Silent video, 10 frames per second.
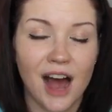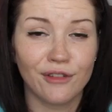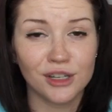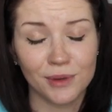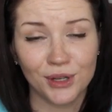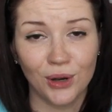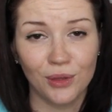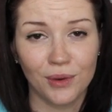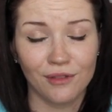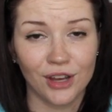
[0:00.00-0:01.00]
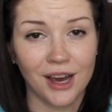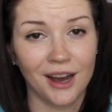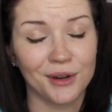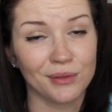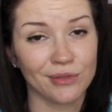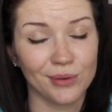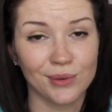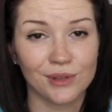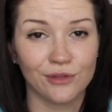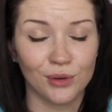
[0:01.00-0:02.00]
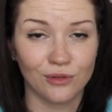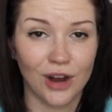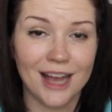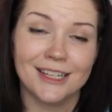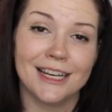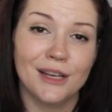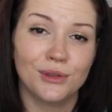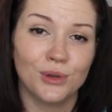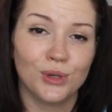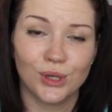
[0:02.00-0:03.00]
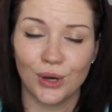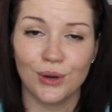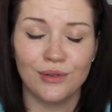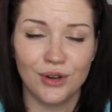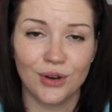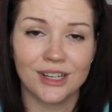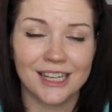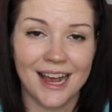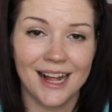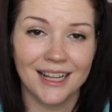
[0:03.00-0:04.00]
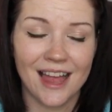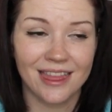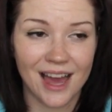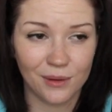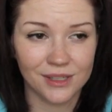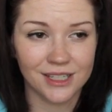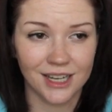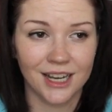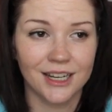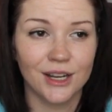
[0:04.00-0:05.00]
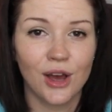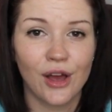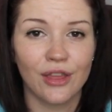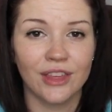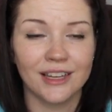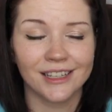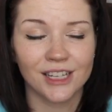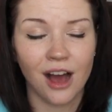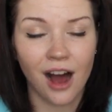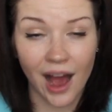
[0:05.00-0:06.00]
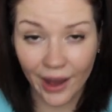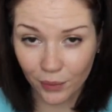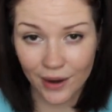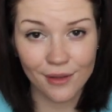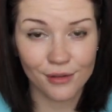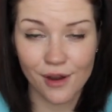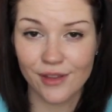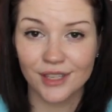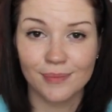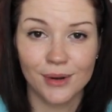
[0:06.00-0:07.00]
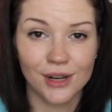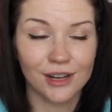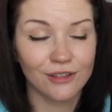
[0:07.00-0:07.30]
I've always been told that one of the cardinal rules for writing is to show, not tell, and that was done the entire way through this book.